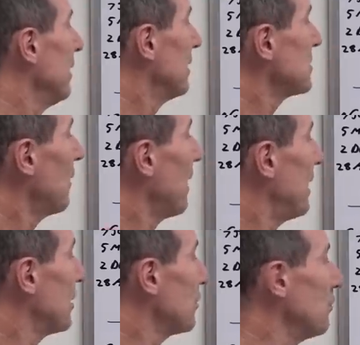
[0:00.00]
So that
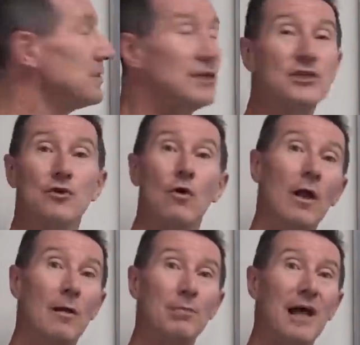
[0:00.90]
includes install,
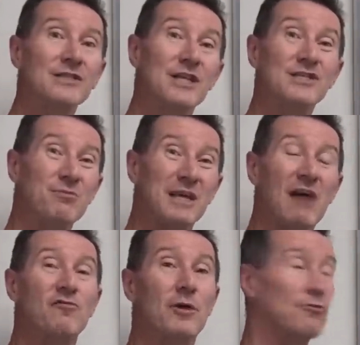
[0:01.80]
plus there's some
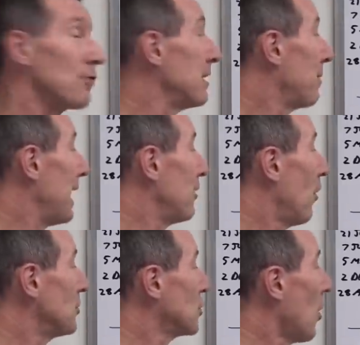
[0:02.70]
government rebate
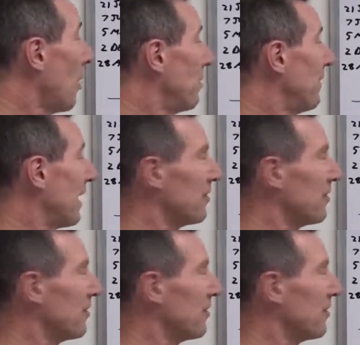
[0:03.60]
on top of that.